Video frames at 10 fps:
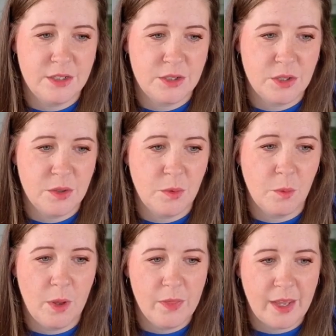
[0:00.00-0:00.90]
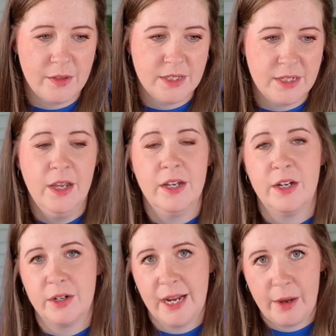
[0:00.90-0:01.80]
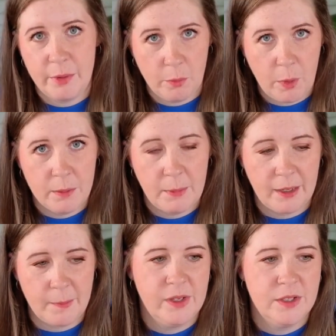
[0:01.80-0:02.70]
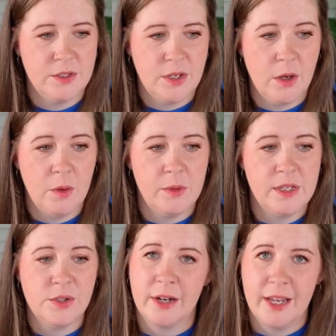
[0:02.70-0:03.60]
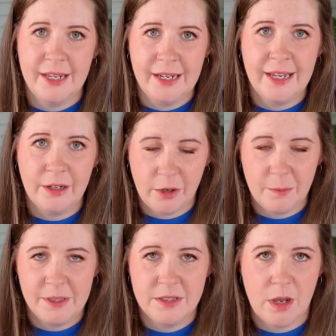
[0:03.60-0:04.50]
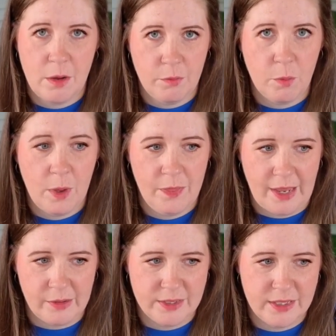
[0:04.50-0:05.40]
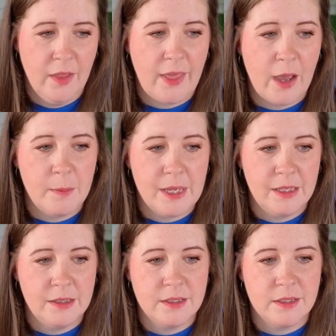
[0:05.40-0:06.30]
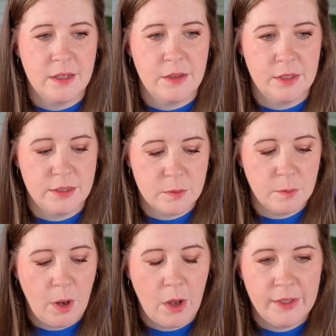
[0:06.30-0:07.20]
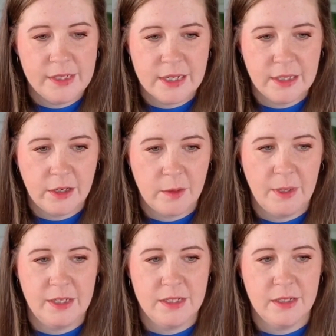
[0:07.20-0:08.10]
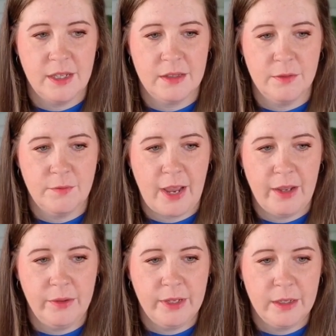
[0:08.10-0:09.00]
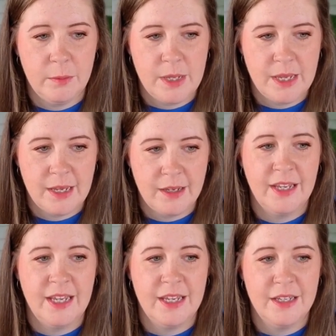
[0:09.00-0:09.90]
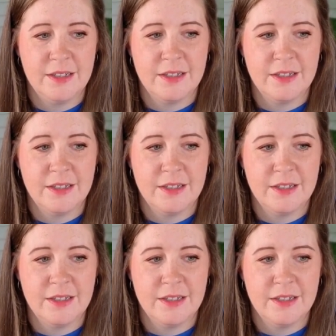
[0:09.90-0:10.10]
to 1,000, you're now at 1 megabyte. So these are in increments of 1,000. That means the smallest increment that the file can be is